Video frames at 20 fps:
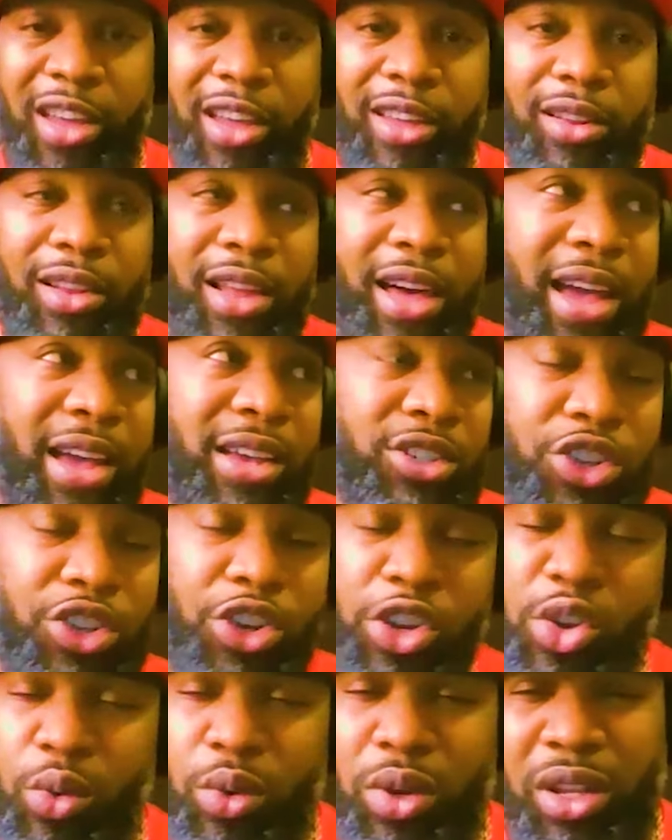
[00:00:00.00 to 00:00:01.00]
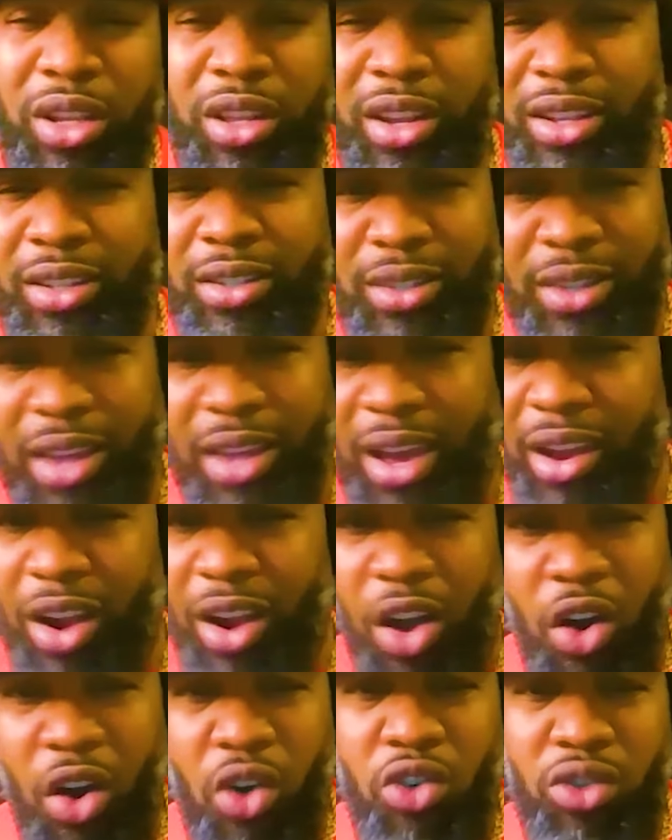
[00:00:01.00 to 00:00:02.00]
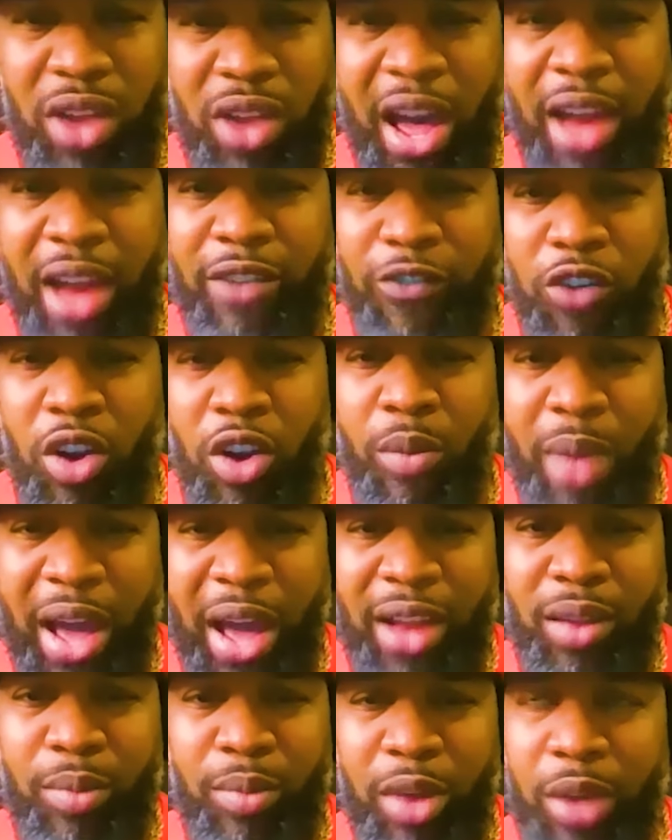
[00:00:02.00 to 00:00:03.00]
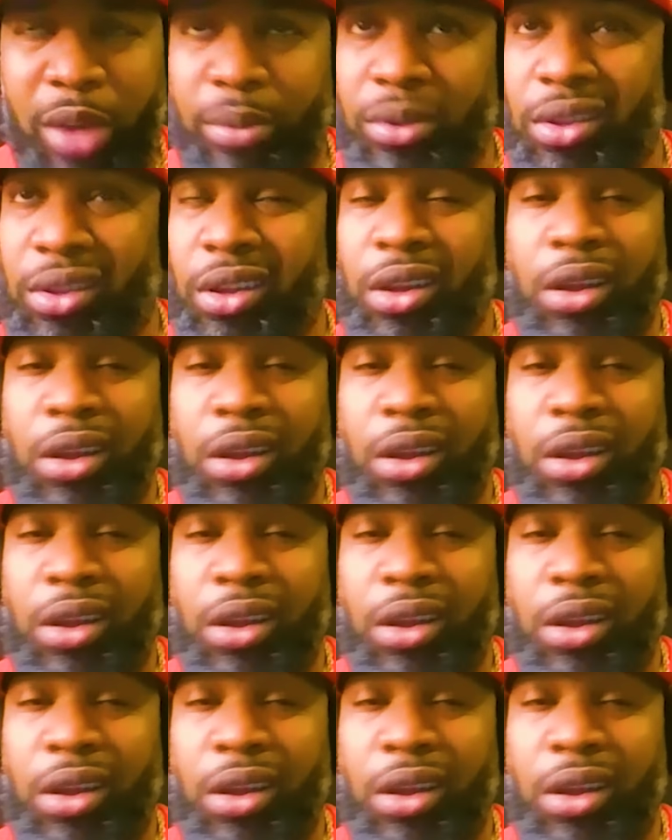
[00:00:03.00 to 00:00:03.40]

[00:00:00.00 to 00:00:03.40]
And last year, you really didn't sign a whole lot from Alabama.